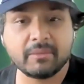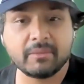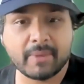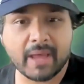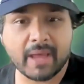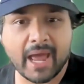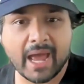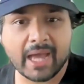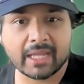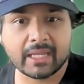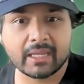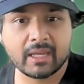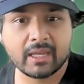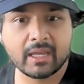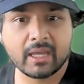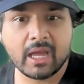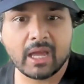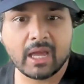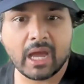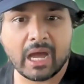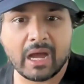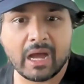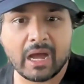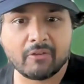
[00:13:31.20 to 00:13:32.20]
feedback
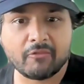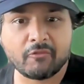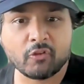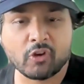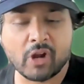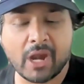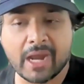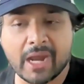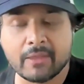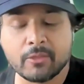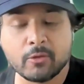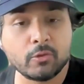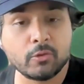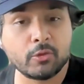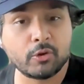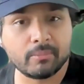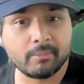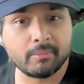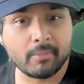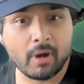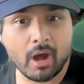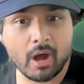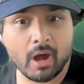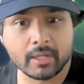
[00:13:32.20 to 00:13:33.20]
for either
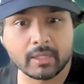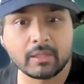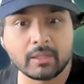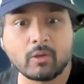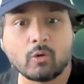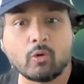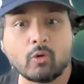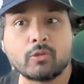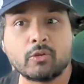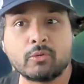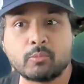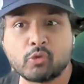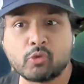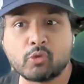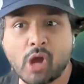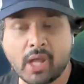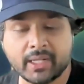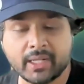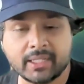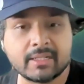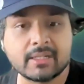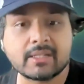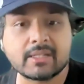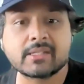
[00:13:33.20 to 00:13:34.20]
their model or their
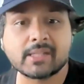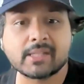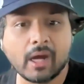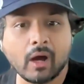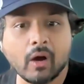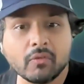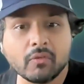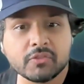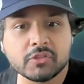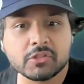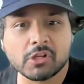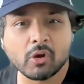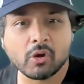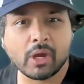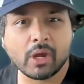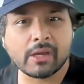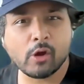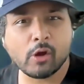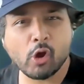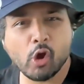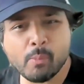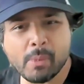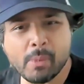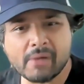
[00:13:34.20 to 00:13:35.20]
product itself. So
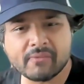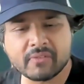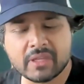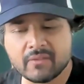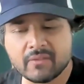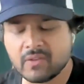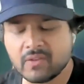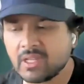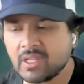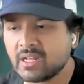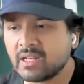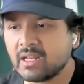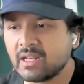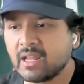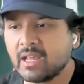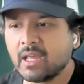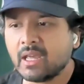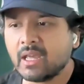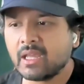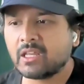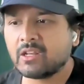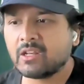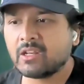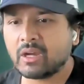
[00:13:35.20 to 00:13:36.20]
I hope I've given
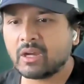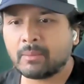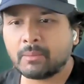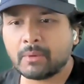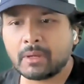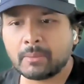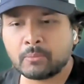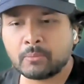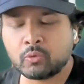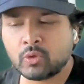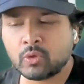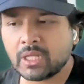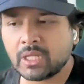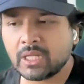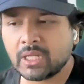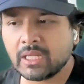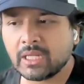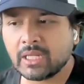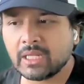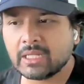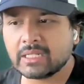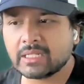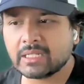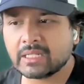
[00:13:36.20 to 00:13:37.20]
a
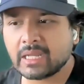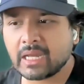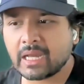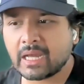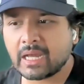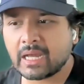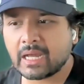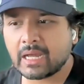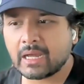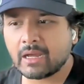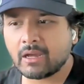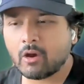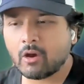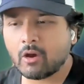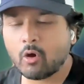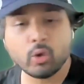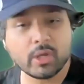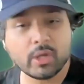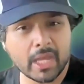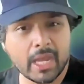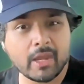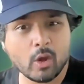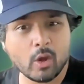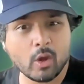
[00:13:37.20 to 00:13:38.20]
pretty
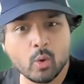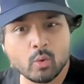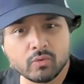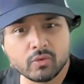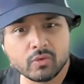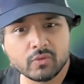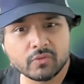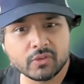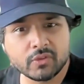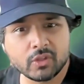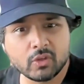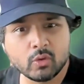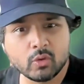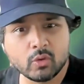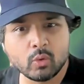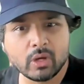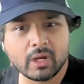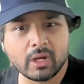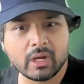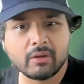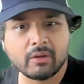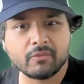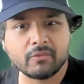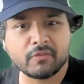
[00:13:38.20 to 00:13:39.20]
okay
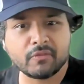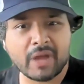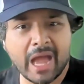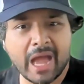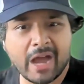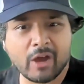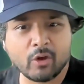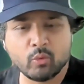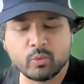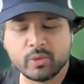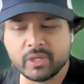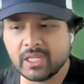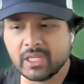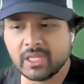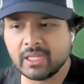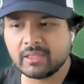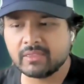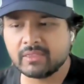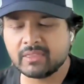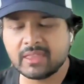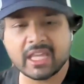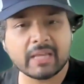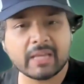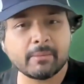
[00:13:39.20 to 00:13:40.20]
overview of how
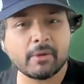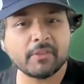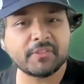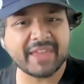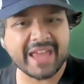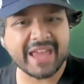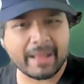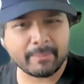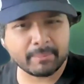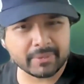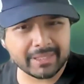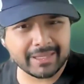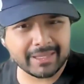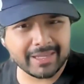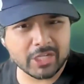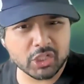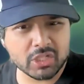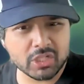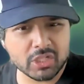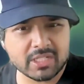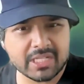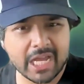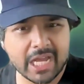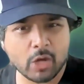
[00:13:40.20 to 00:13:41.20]
we think about the
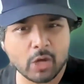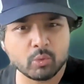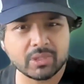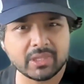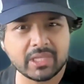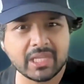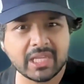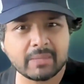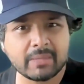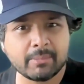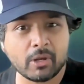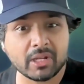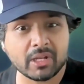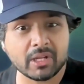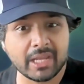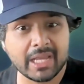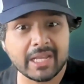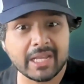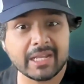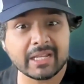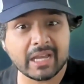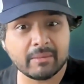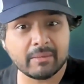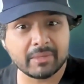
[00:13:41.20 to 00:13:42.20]
applications, how we think about
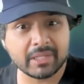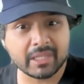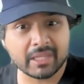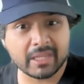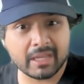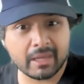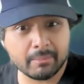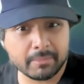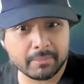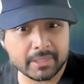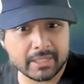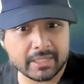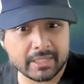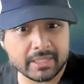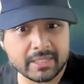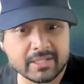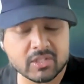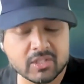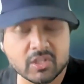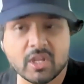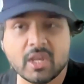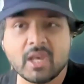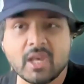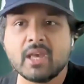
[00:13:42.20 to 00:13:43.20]
incoming
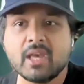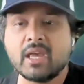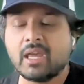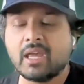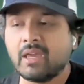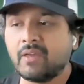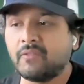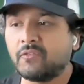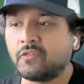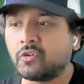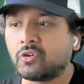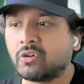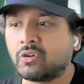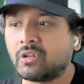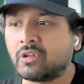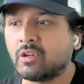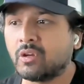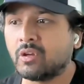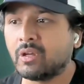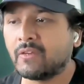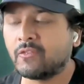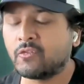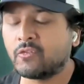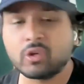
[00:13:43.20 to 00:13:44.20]
companies. If
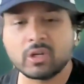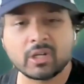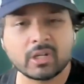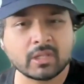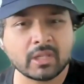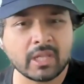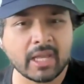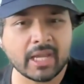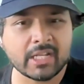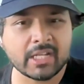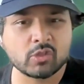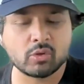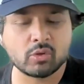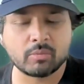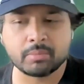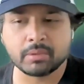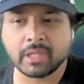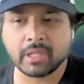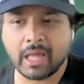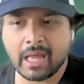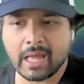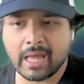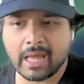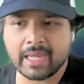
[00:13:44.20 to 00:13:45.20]
you're inclined to
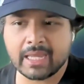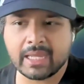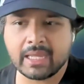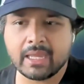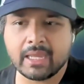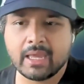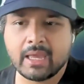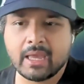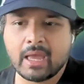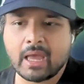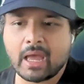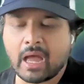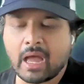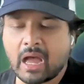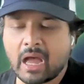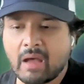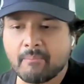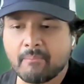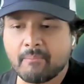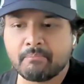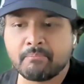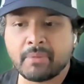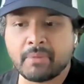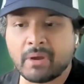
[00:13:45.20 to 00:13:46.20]
apply,
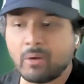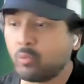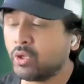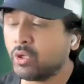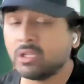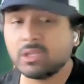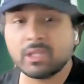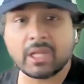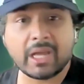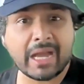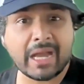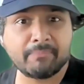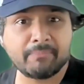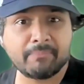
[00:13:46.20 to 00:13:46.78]
but